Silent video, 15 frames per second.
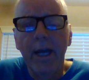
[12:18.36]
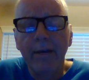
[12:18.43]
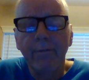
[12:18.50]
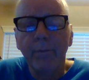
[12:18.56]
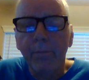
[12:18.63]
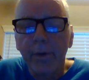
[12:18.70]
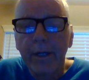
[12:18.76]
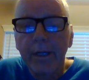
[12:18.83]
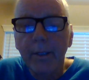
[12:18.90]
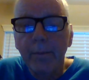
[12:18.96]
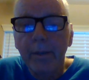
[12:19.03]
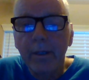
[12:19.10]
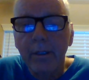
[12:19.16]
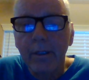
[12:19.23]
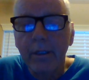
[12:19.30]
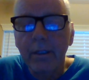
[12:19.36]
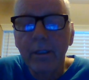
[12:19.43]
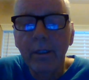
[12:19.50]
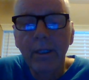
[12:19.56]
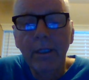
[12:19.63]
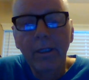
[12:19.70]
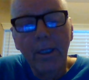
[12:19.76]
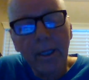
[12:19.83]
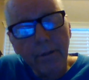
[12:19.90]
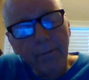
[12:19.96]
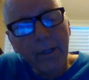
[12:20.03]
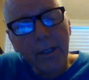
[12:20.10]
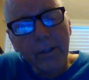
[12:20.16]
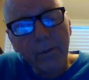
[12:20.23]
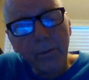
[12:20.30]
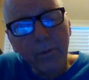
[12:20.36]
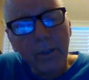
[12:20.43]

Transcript: you haven't prayed about it. You haven't asked,